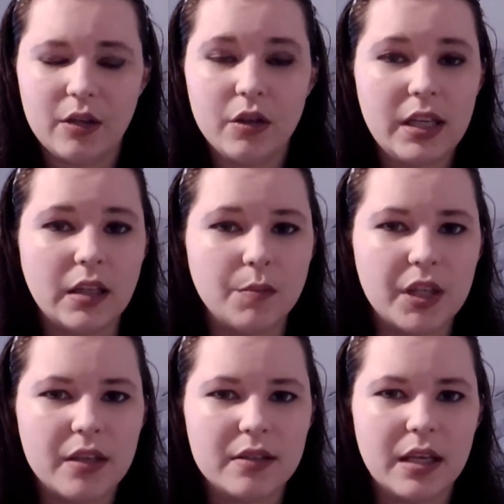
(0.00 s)
couldn't,
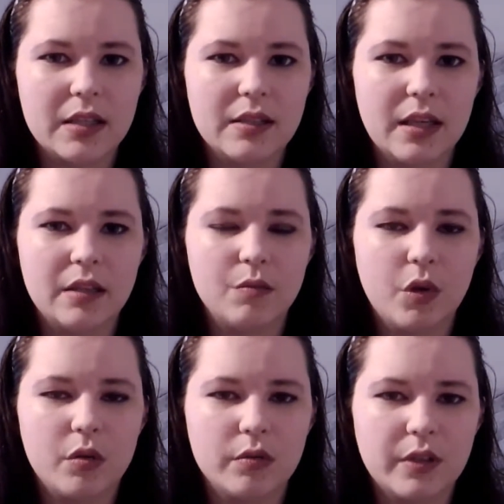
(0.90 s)
because I said,
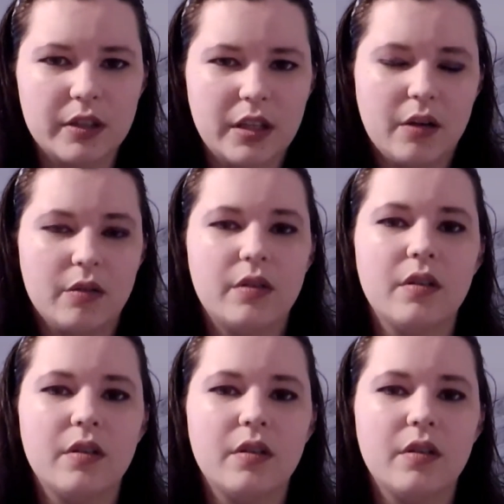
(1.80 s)
well, you know,